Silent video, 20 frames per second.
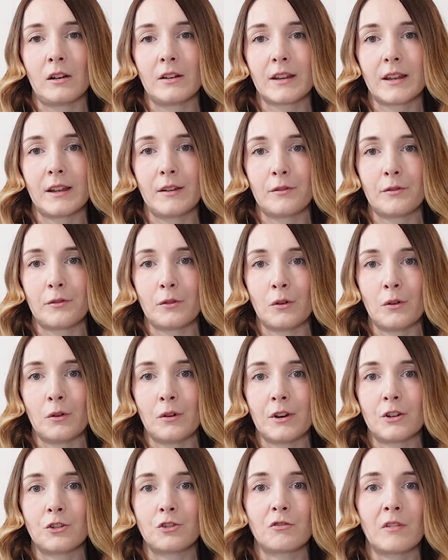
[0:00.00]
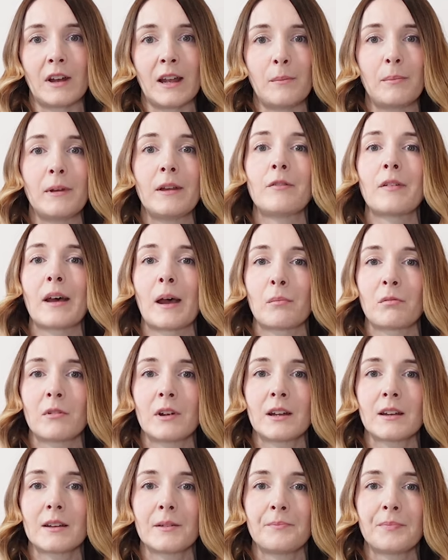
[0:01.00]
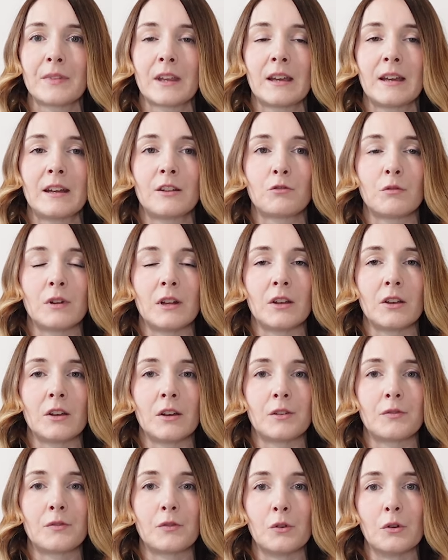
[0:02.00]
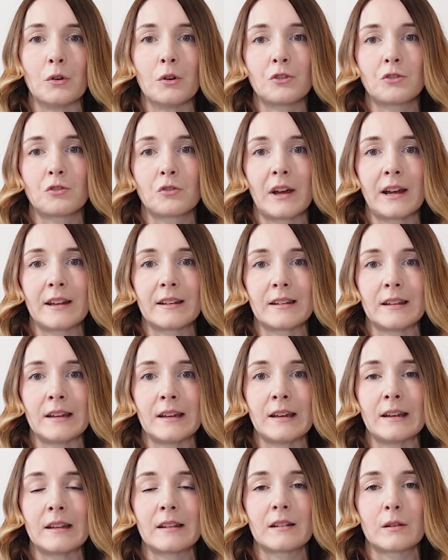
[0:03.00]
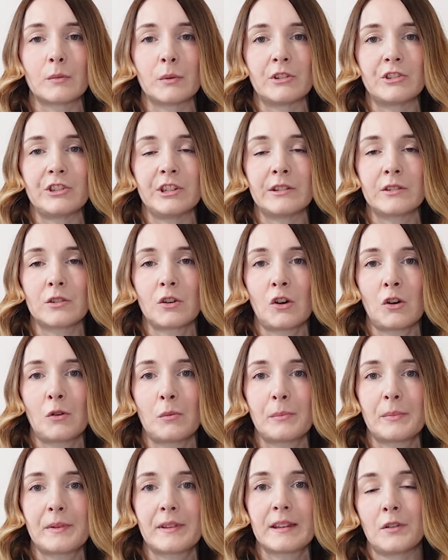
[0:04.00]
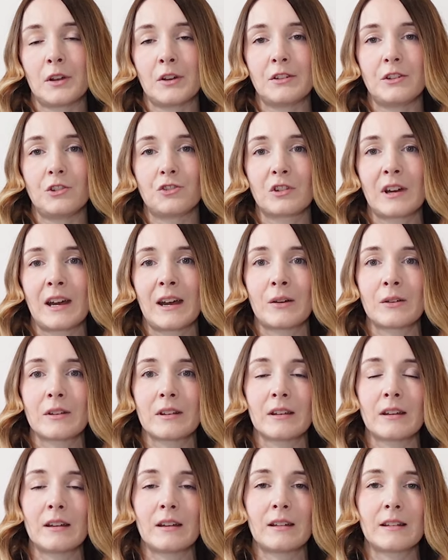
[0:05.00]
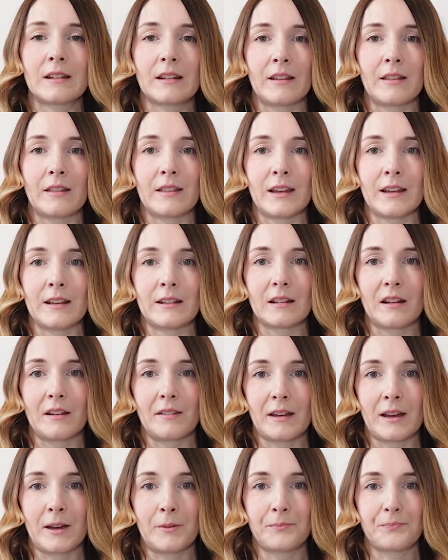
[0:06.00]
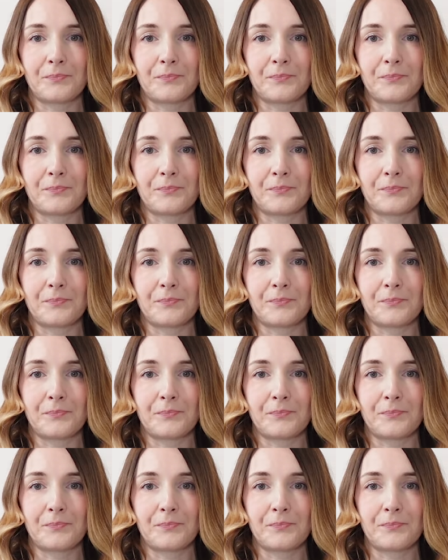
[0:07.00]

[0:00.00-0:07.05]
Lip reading: looking for a drapey fabric. It's really good for dresses, swishy tops, floaty trousers and things like that.